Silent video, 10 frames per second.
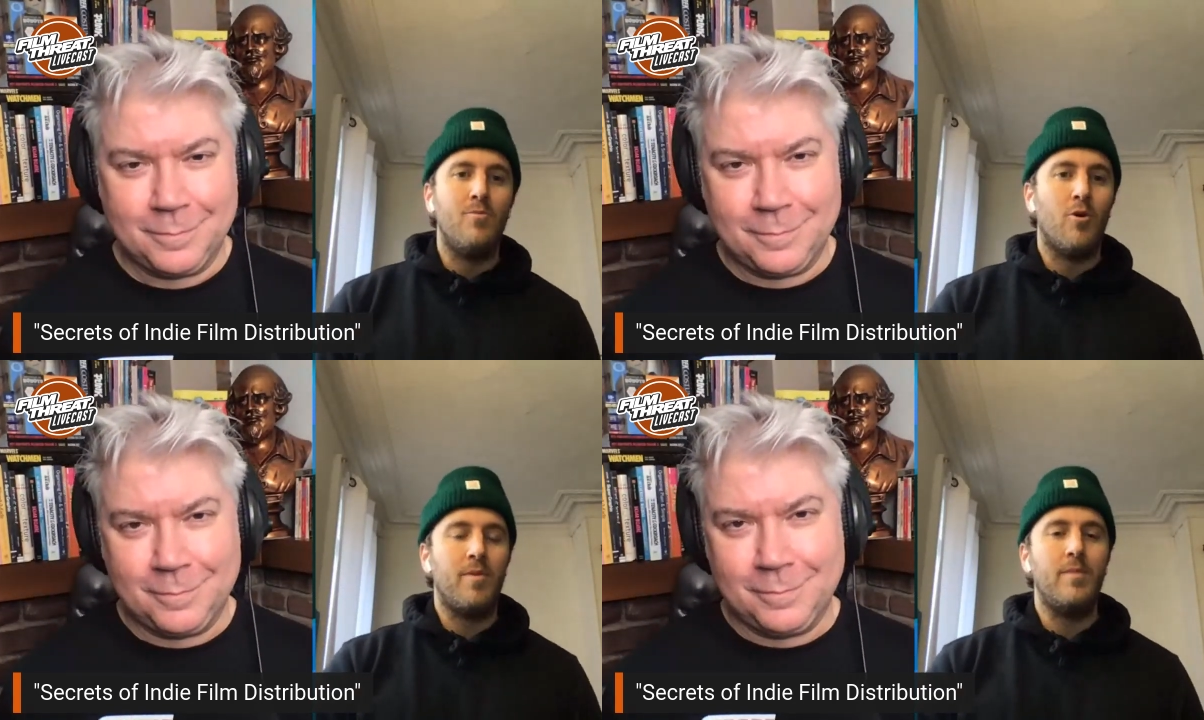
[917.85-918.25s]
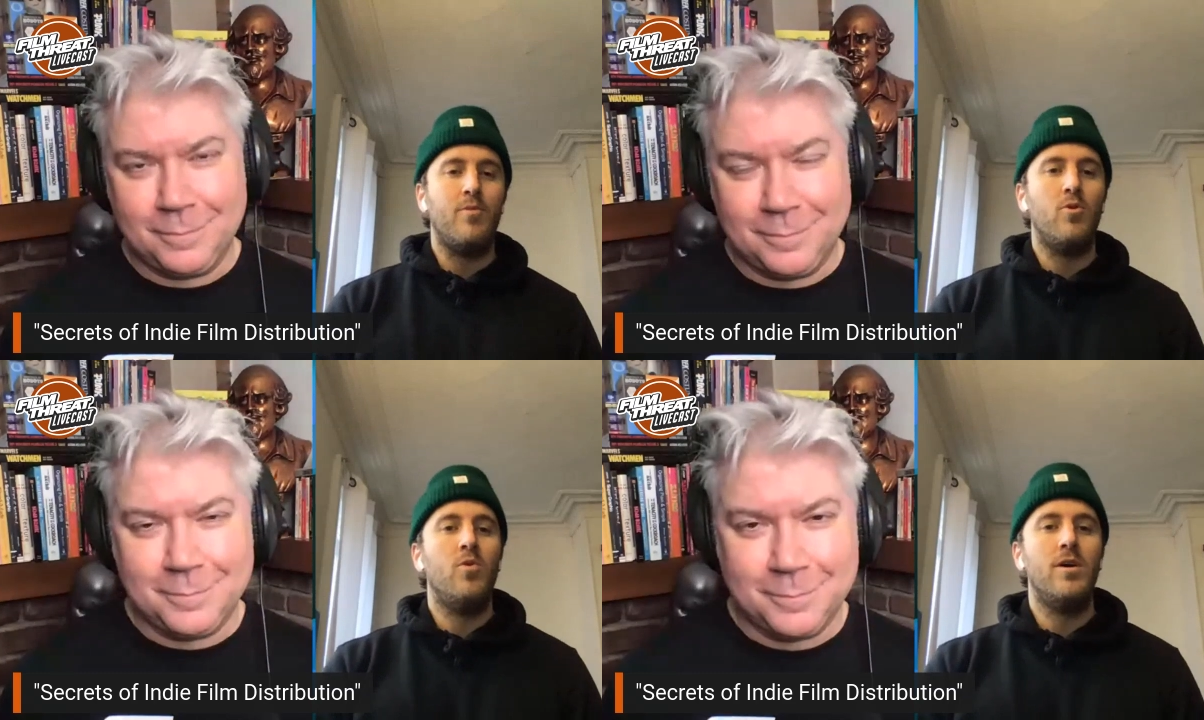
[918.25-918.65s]
Speaker 1: you know, more
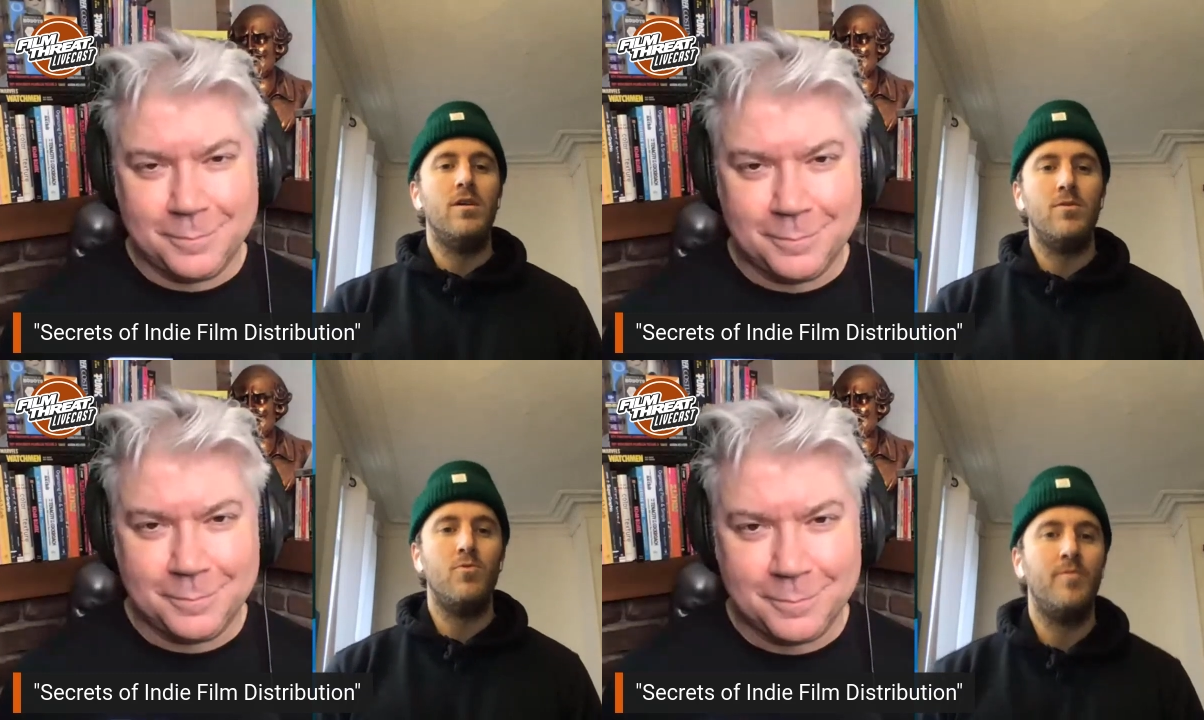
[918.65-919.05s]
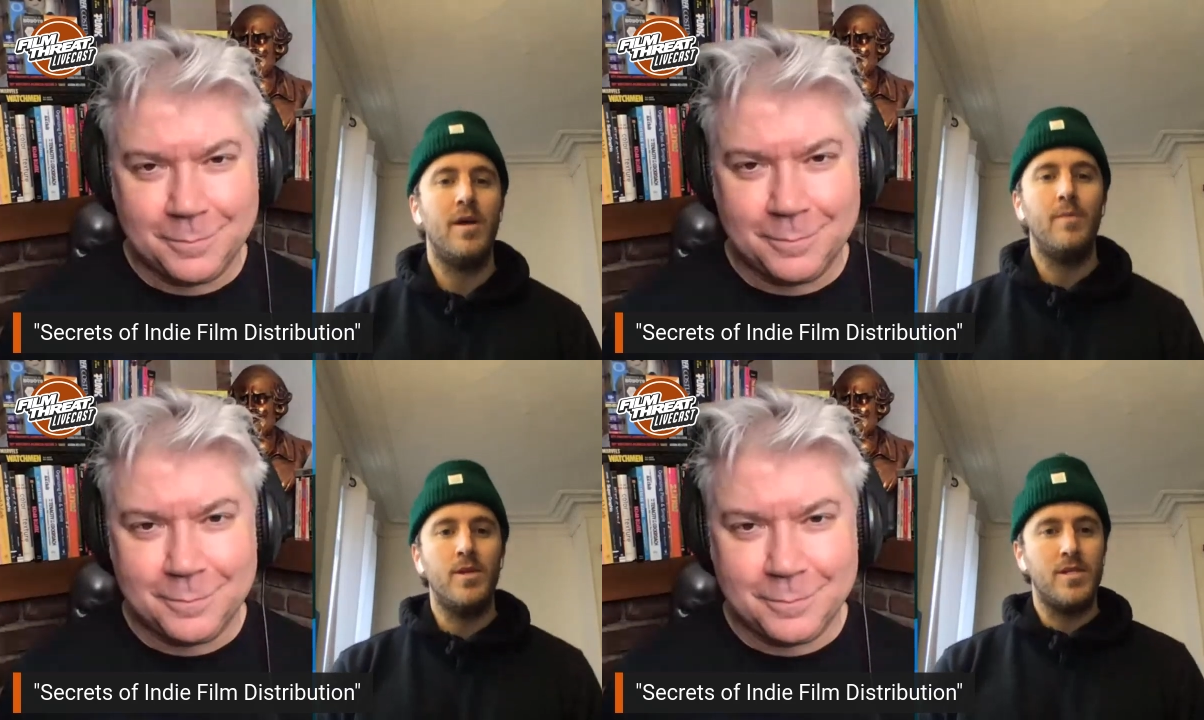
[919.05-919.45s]
people will
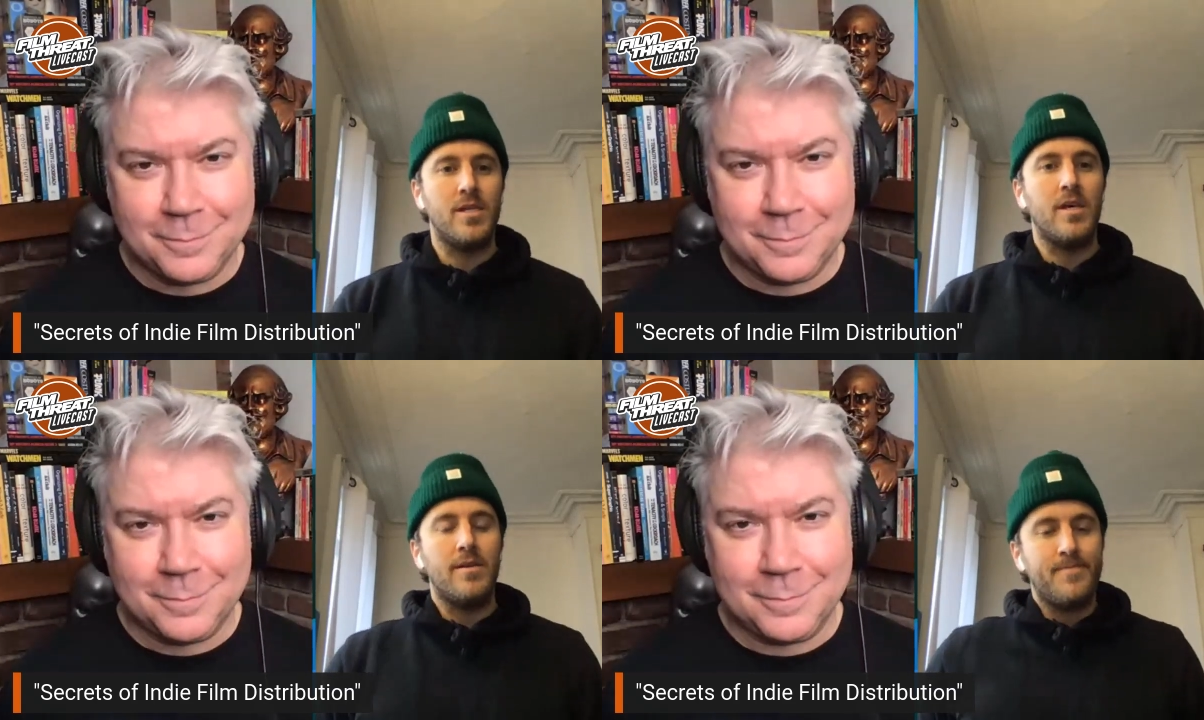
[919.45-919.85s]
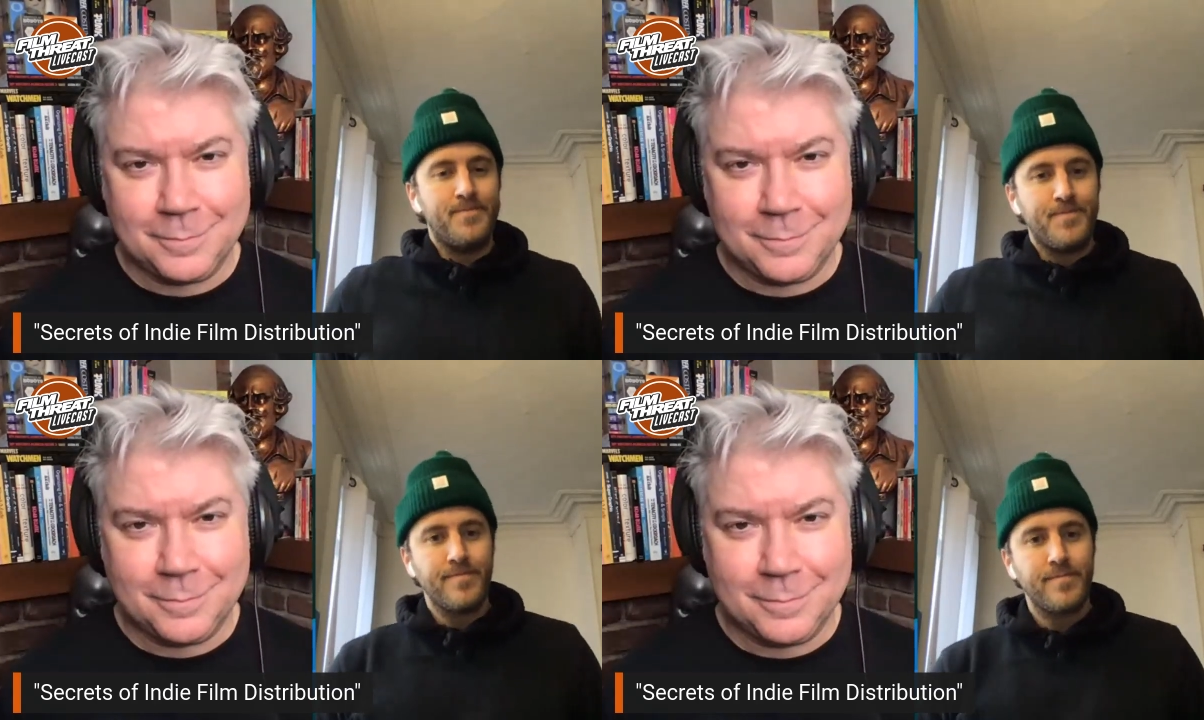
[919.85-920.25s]
will be able to see it.
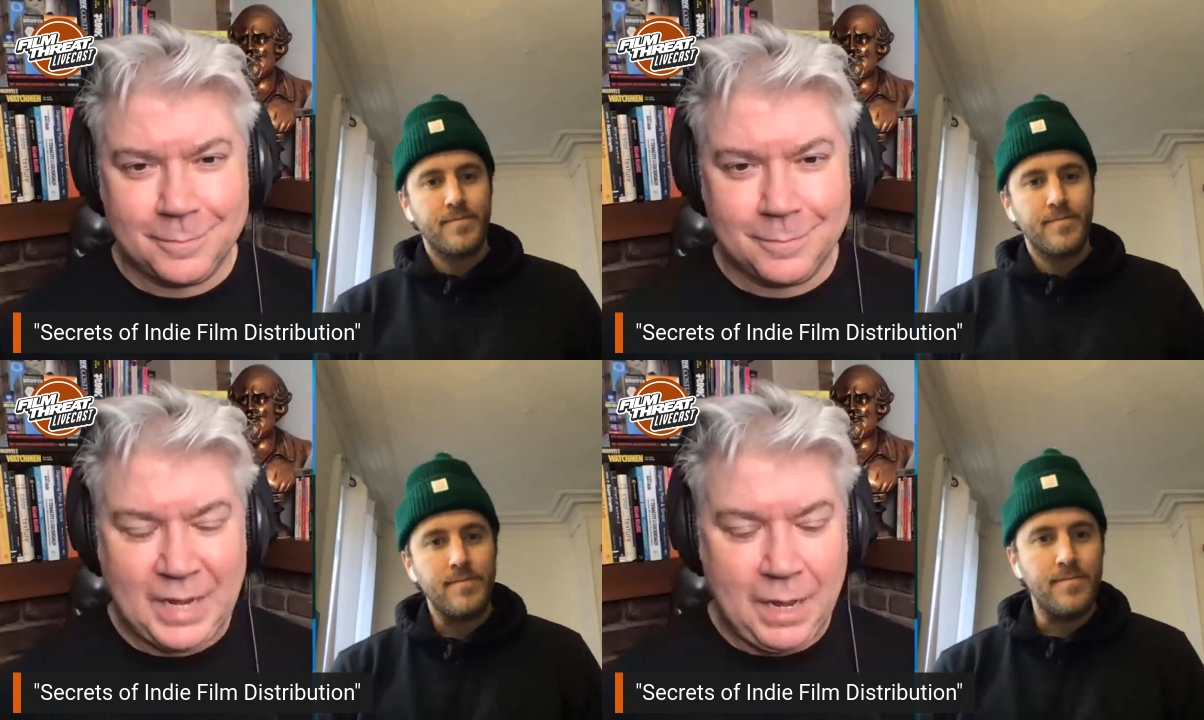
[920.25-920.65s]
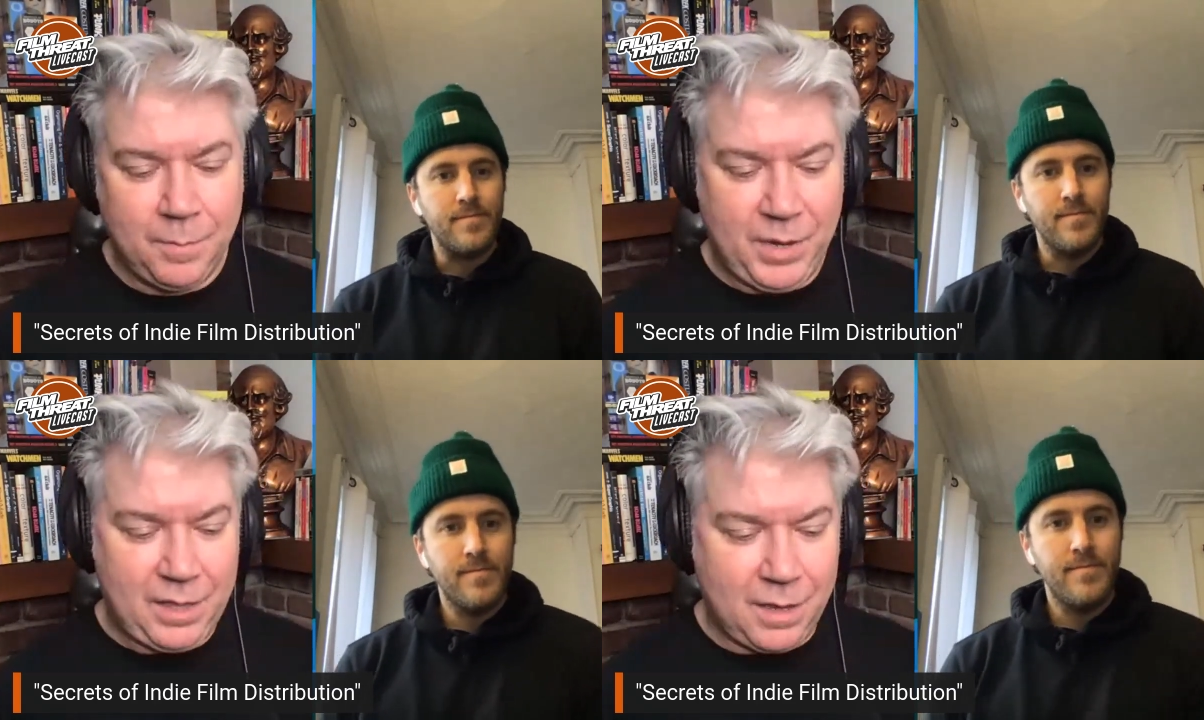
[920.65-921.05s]
Speaker 2: But
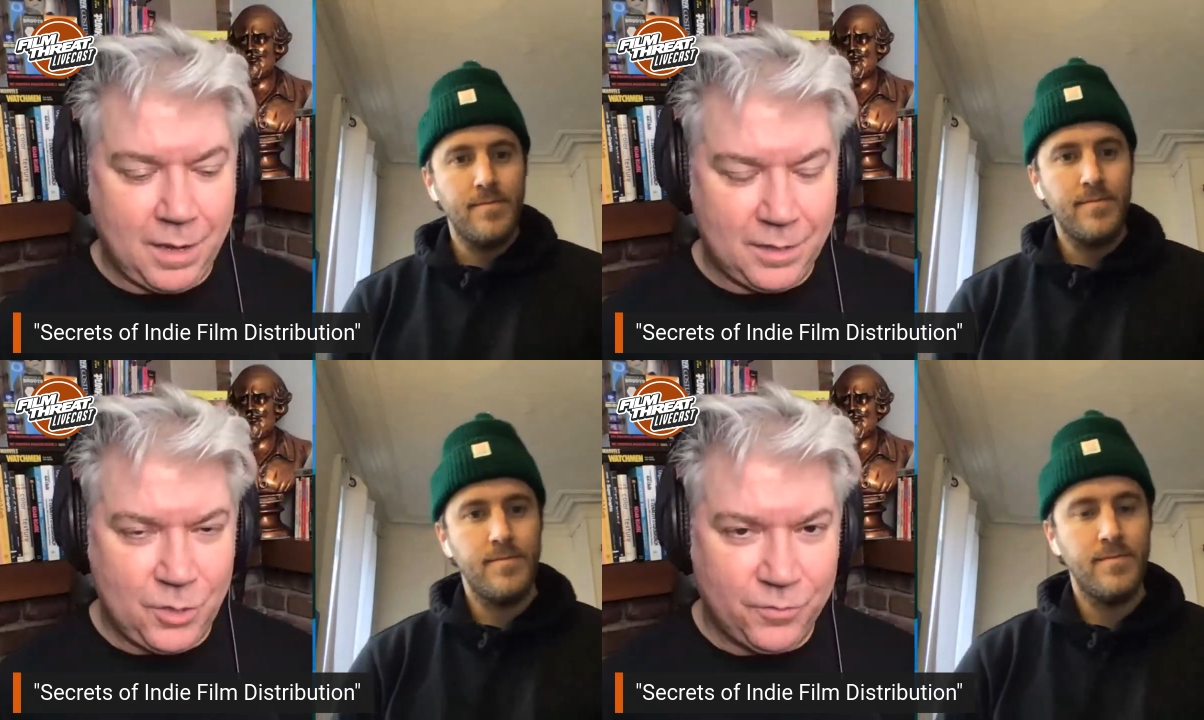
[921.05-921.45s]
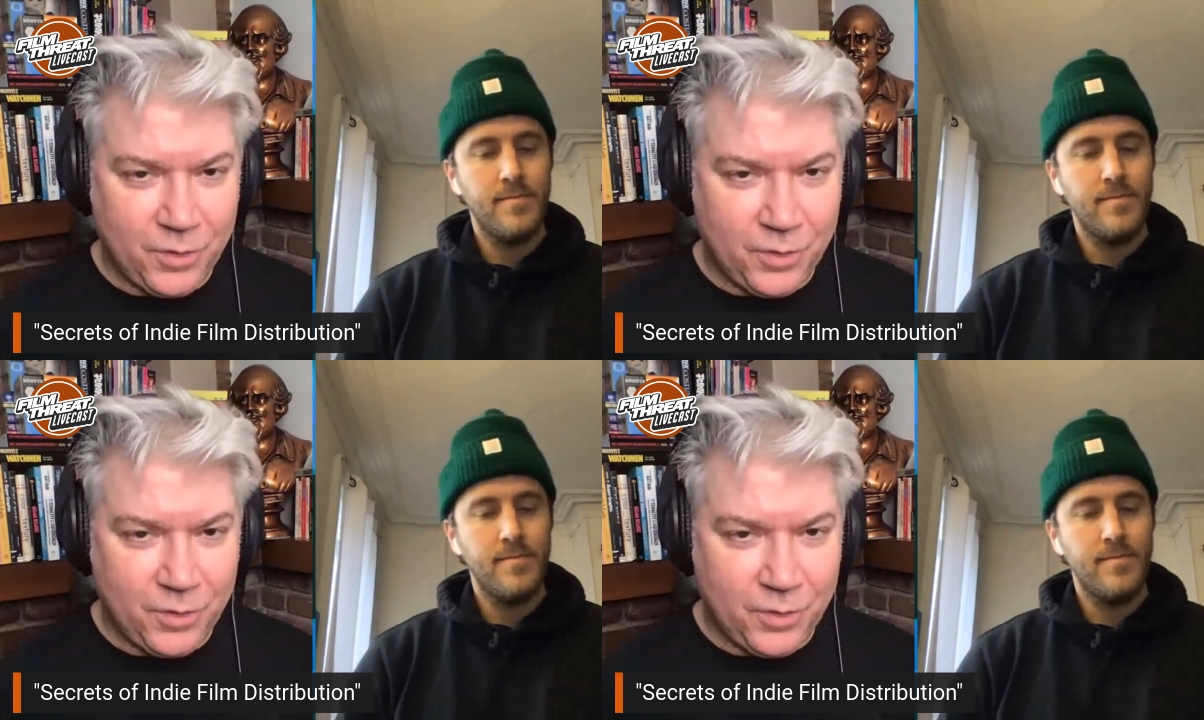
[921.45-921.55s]
I think as you've